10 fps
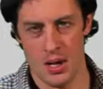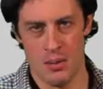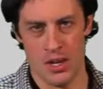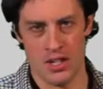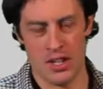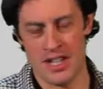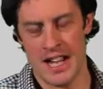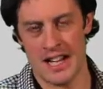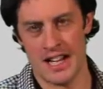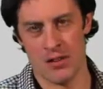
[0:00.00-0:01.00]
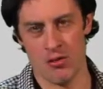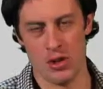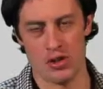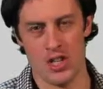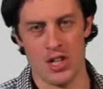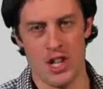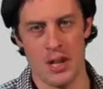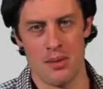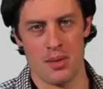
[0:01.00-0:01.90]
but it's not exactly in rosy shape,